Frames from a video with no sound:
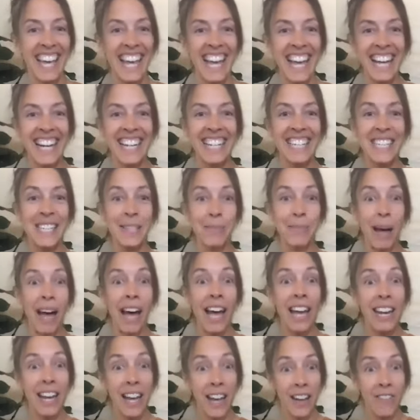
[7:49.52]
in
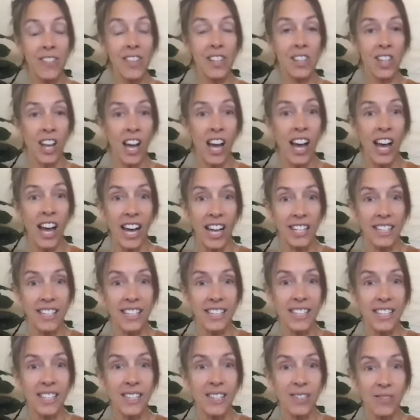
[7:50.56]
spite of the
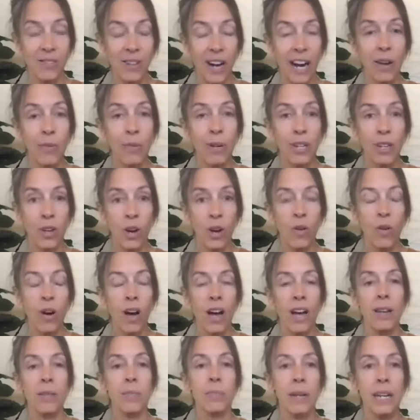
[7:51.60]
loss, right? We go
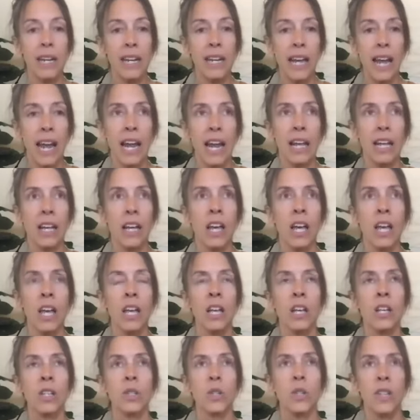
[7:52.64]
on being.
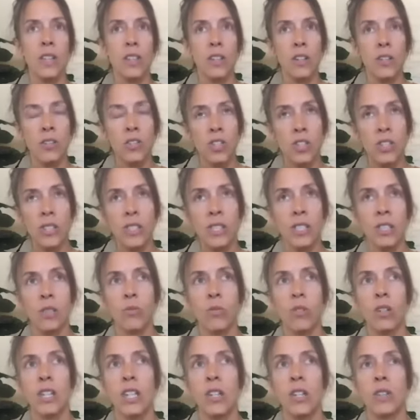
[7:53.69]
So then there's just this
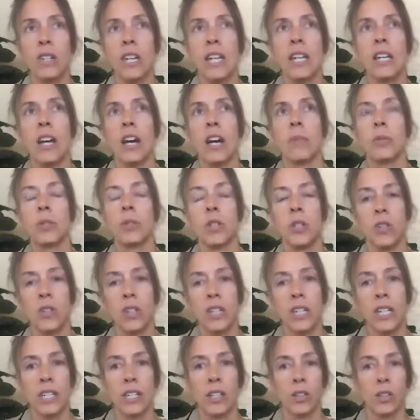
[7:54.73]
really unique
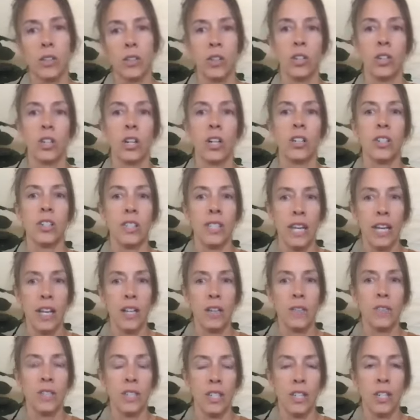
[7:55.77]
opportunity to learn
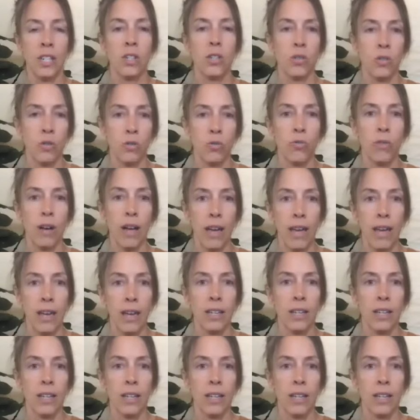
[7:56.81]
ourselves in a new way.